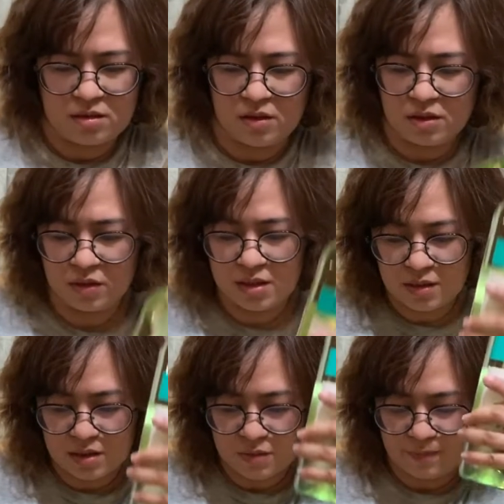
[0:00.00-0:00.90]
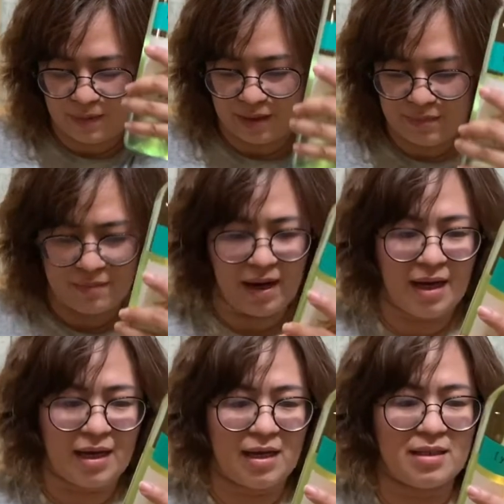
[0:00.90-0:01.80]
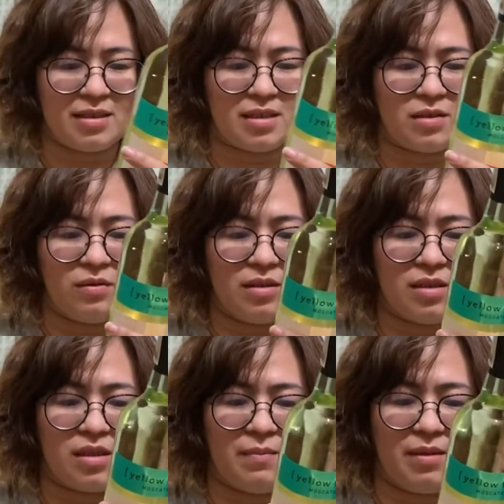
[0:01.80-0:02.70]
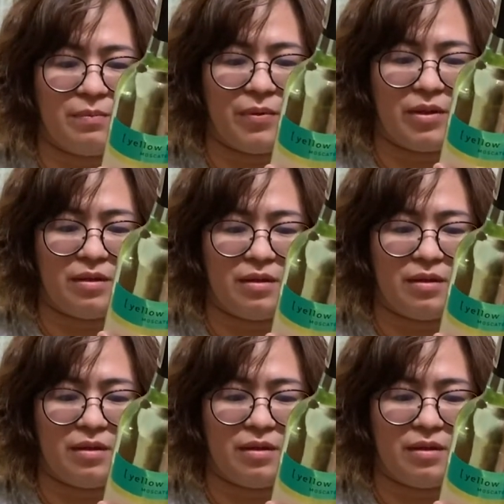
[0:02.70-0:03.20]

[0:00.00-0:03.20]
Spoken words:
Oh, so this is pang babae. This is only 7.5%